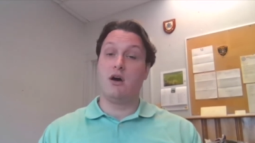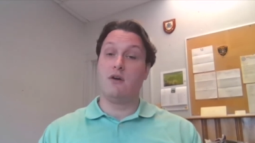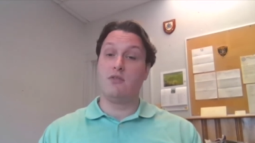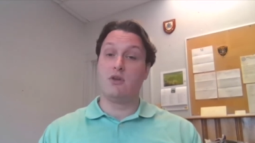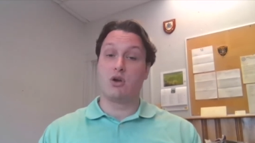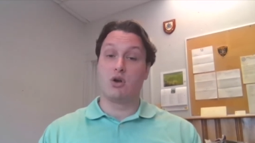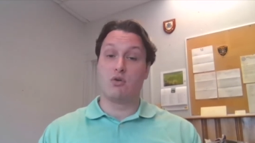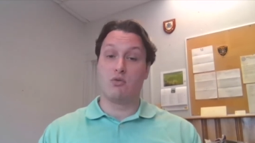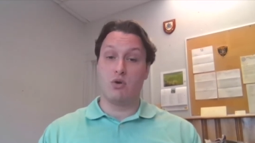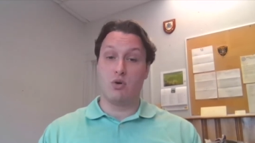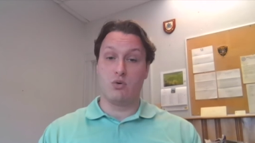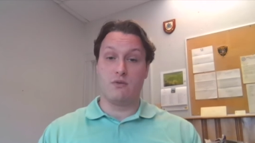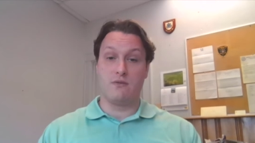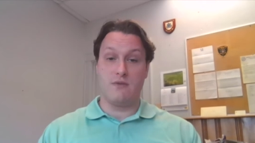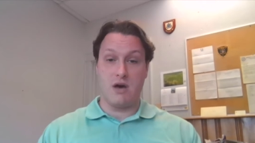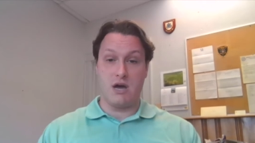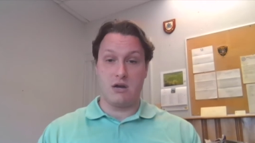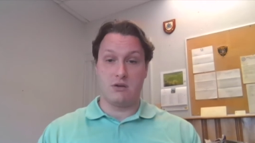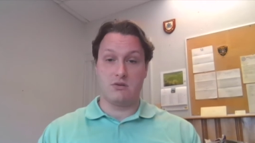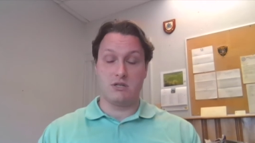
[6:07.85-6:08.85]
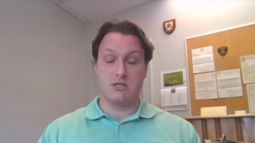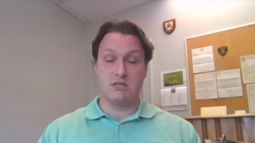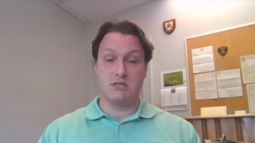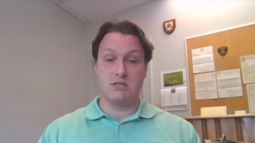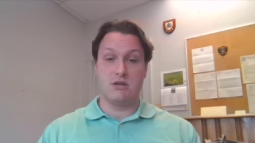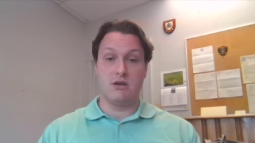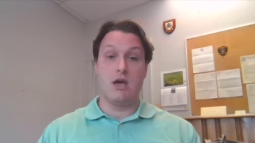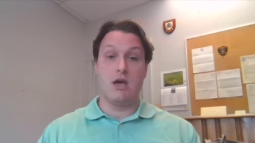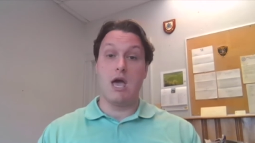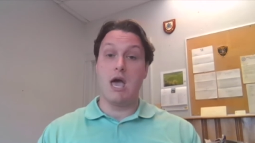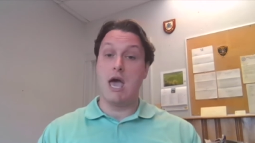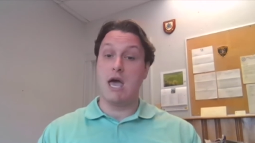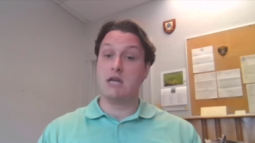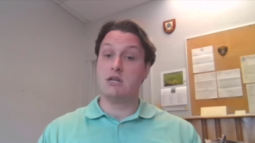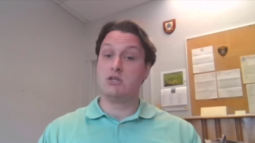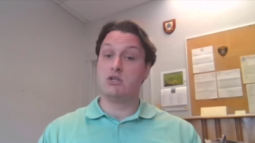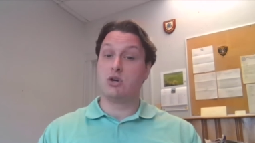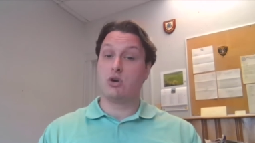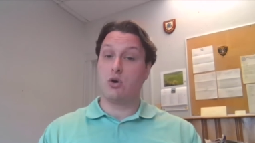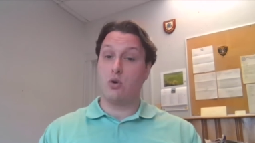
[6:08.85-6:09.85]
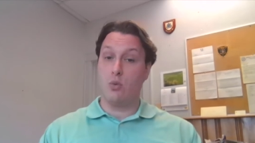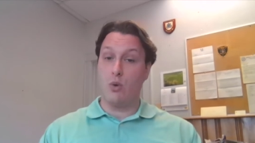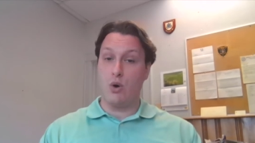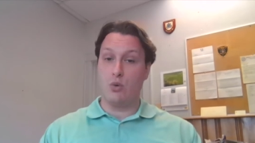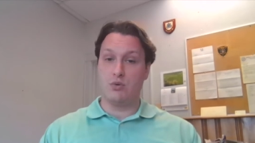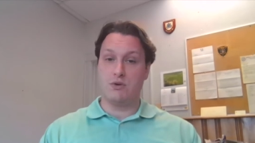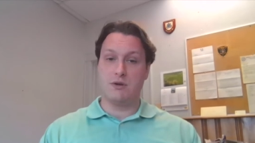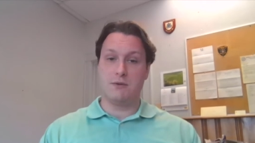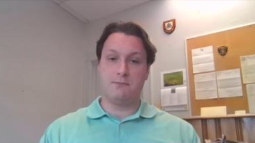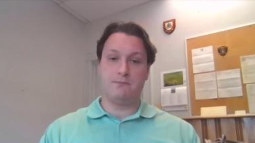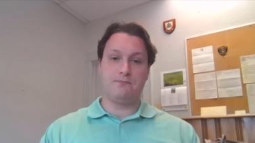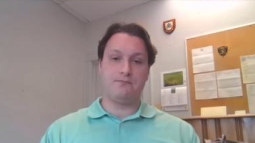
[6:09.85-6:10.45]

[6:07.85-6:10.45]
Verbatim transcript: of the coronavirus. End quote.